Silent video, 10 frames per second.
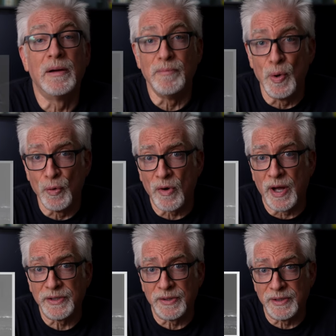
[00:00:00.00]

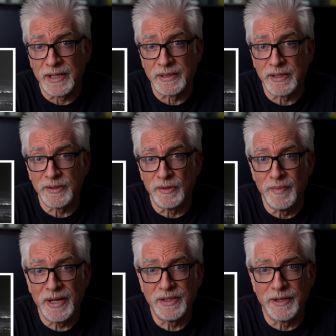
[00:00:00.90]
Moonrise Hernandez, New
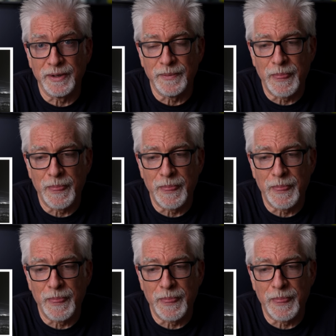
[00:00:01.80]
Mexico.